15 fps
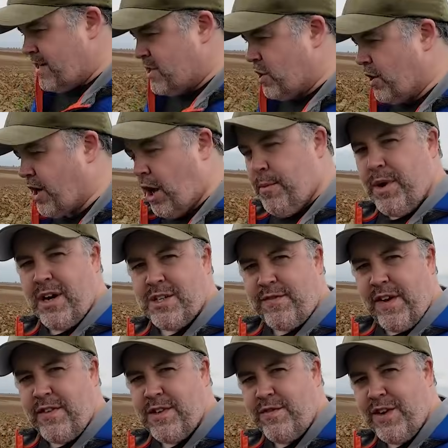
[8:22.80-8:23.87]
So look, I hope you guys
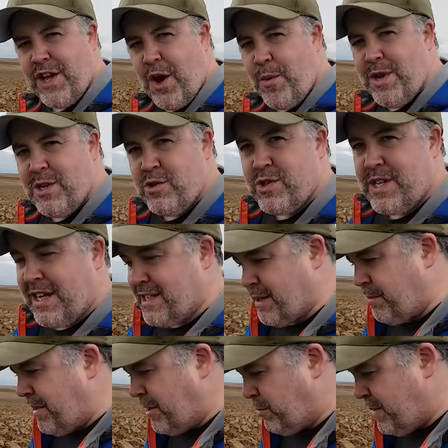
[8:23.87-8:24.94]
found this video interesting.
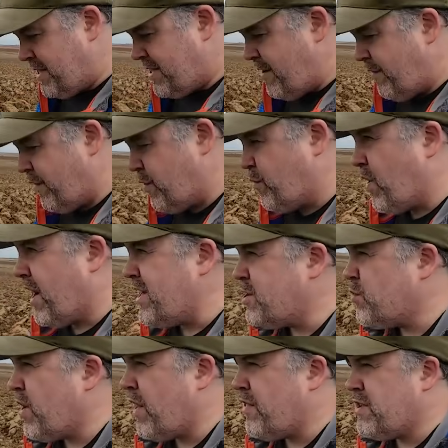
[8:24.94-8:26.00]
Something a little bit different, right?
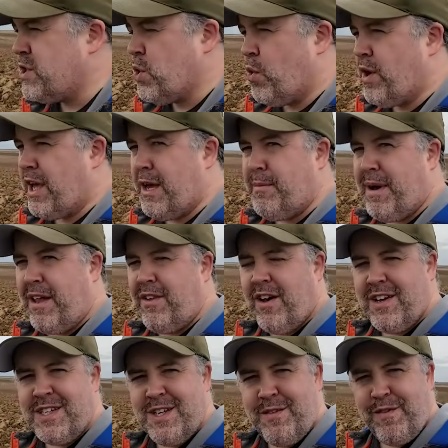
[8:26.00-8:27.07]
Rather than talking about
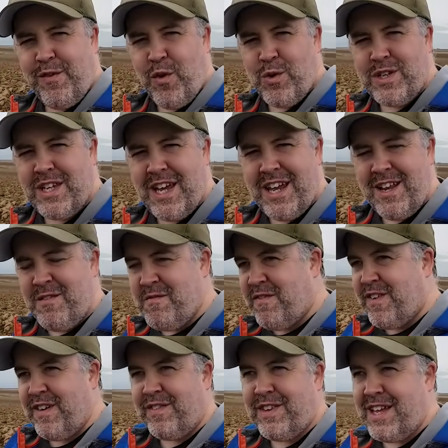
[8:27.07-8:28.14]
1914,
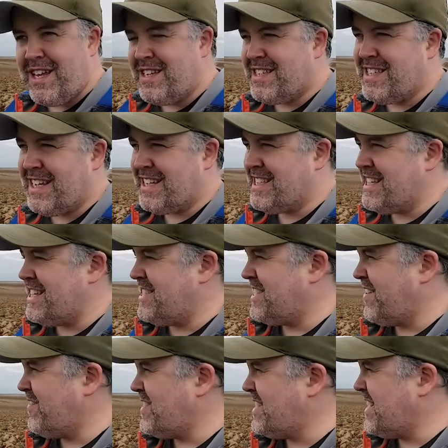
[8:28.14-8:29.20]
15, 16,
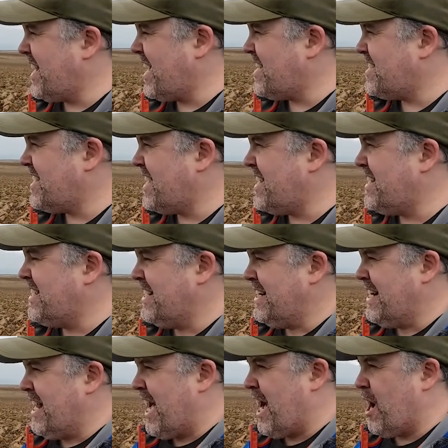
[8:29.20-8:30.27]
17, 18,
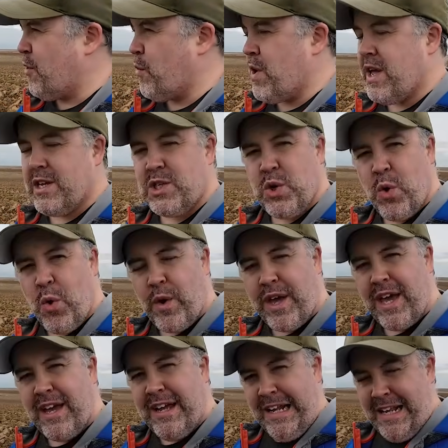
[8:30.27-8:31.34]
we are
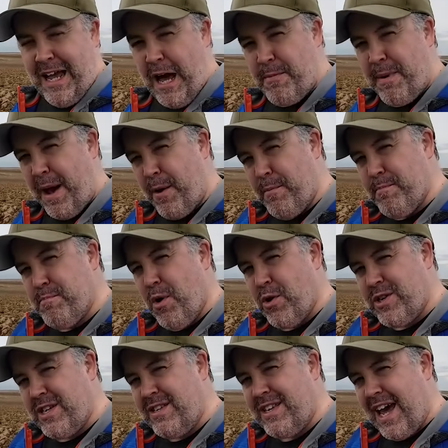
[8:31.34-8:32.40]
talking about
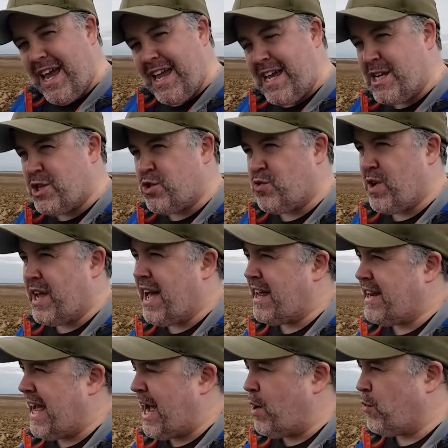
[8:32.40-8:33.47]
modern day history
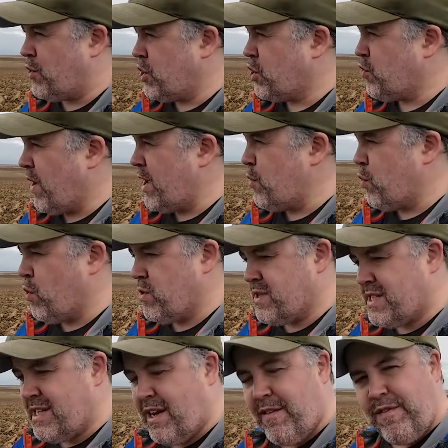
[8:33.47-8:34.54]
and how the Great War
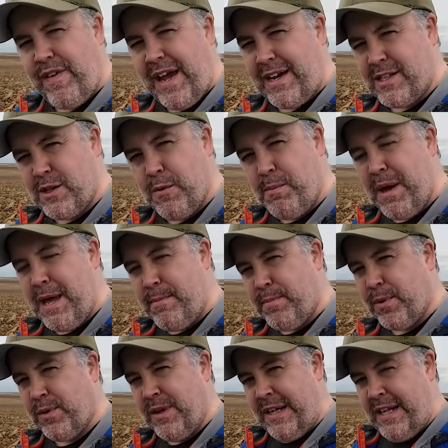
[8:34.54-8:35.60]
still affects the
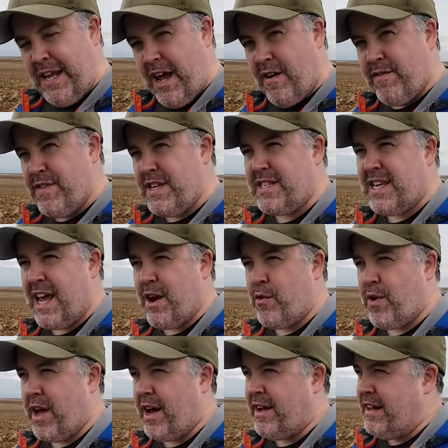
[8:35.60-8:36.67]
people of this
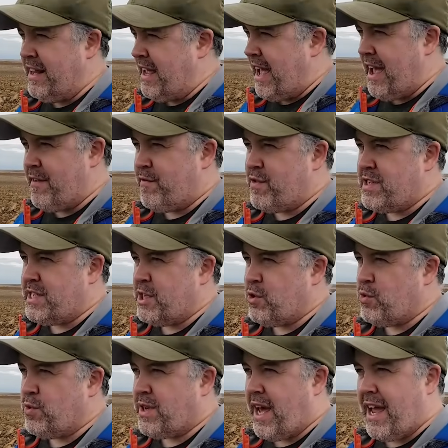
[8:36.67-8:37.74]
area every
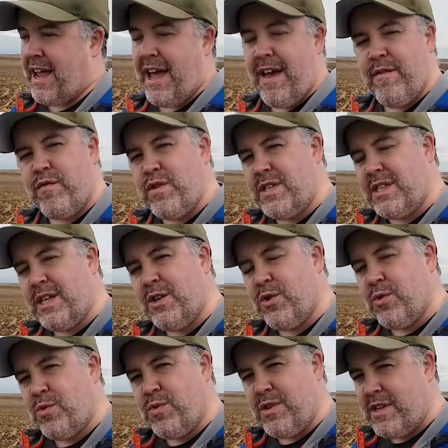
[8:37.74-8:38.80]
single day, every
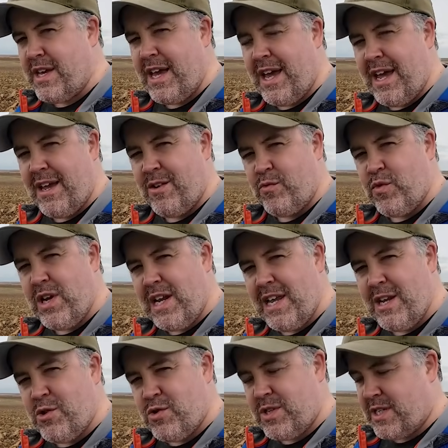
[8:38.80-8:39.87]
single year. Really
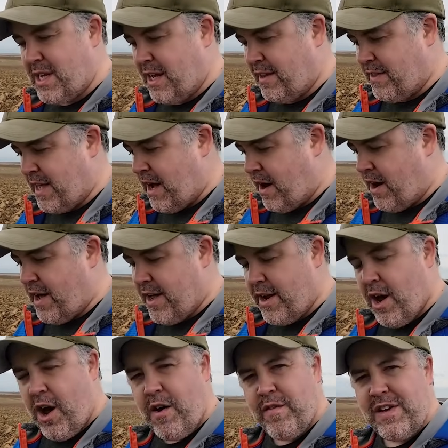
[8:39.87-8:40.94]
interesting. The iron
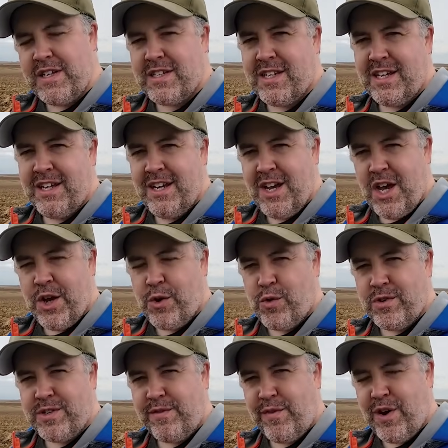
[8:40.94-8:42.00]
harvest
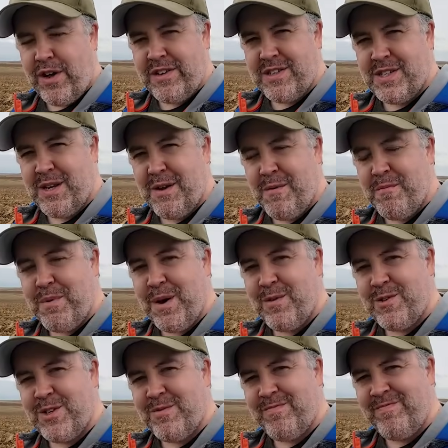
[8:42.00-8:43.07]
across France and
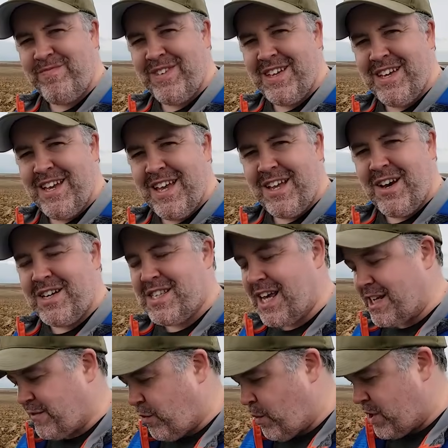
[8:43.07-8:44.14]
Belgium. Guys,
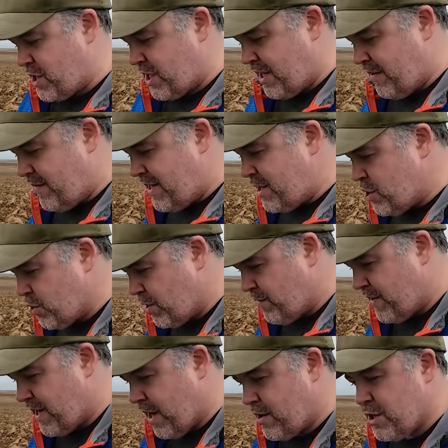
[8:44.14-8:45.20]
thanks for watching. If you did enjoy the
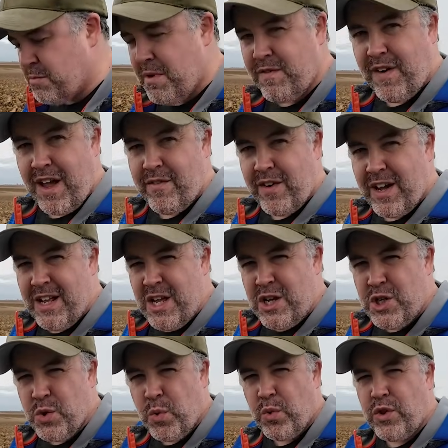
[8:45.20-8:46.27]
video, do me a favor,
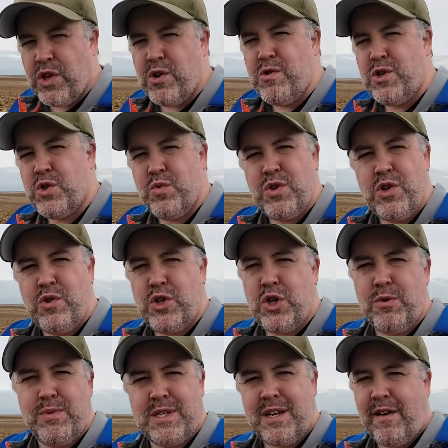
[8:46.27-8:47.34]
do all the usual
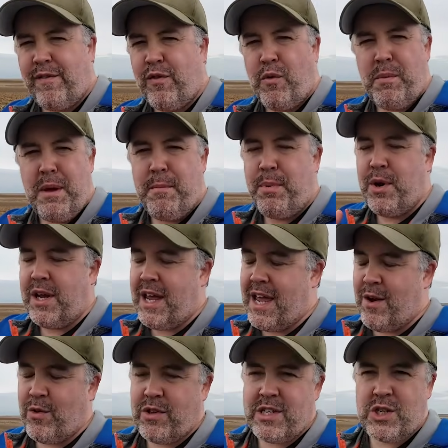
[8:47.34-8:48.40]
YouTube stuff for me. I'm putting it
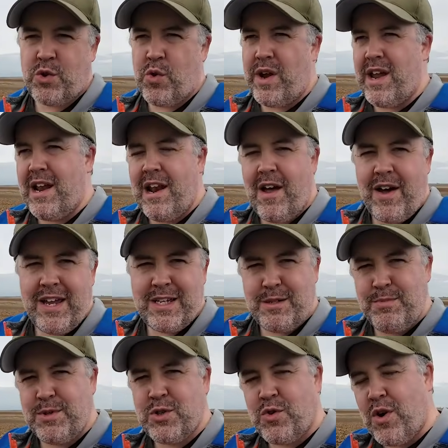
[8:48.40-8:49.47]
here on the screen. Like,
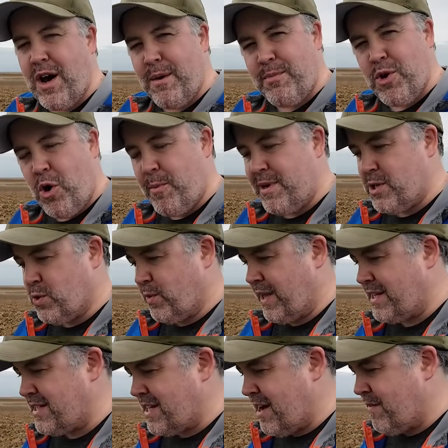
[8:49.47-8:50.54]
subscribe, comment, all
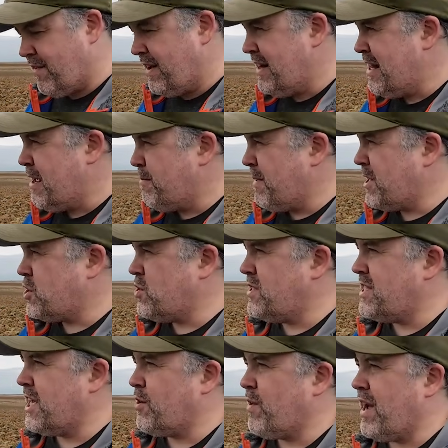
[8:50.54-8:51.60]
that stuff. Make sure you
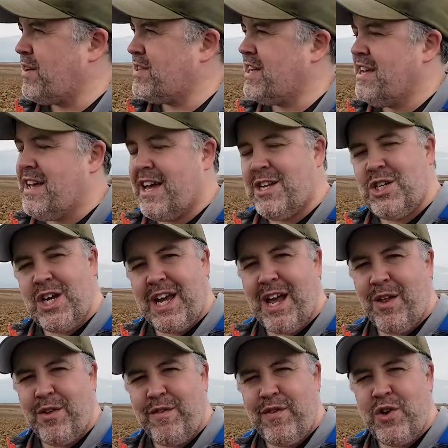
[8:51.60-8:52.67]
stick around and check
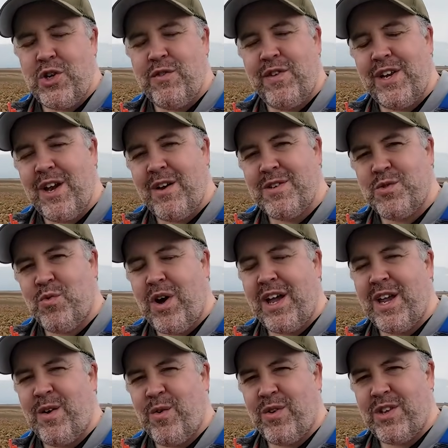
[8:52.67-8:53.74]
out the future videos right
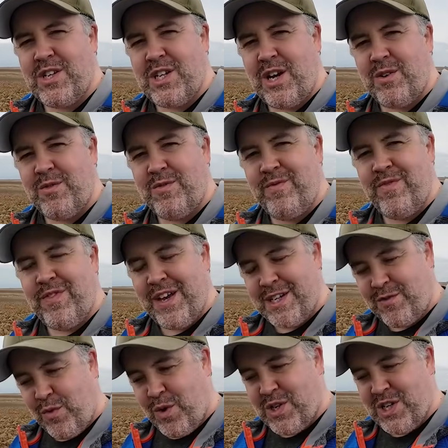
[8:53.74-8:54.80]
here on the channel.
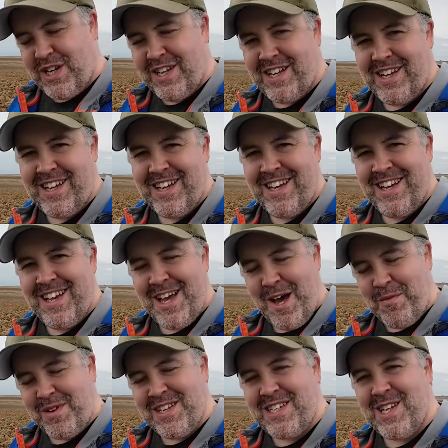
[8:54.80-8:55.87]
Thanks for watching.
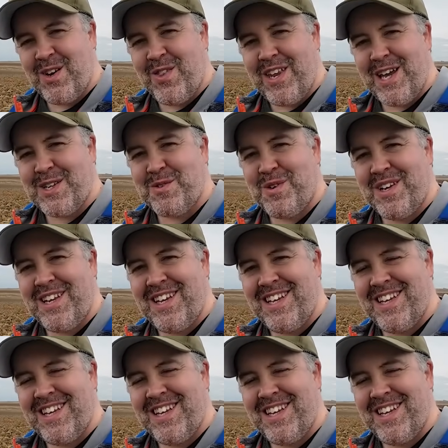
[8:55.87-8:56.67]
I'm going to see you on the next one.